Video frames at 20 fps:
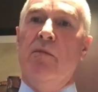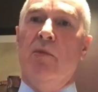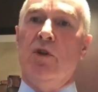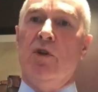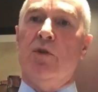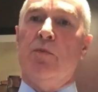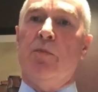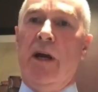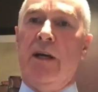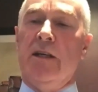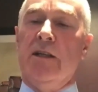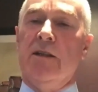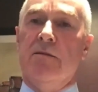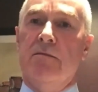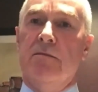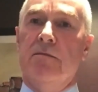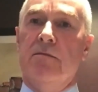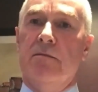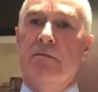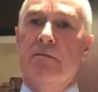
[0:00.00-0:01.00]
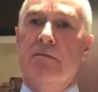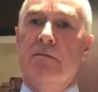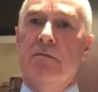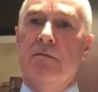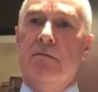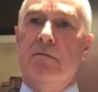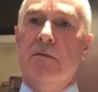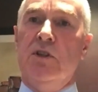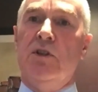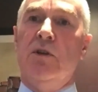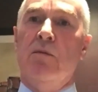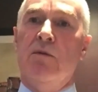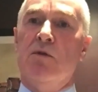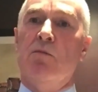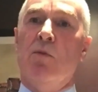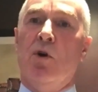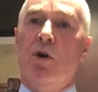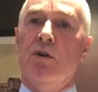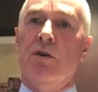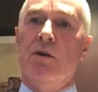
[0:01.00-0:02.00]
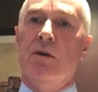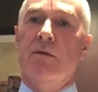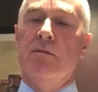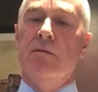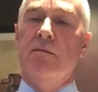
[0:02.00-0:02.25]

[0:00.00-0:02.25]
months pregnant when she was murdered.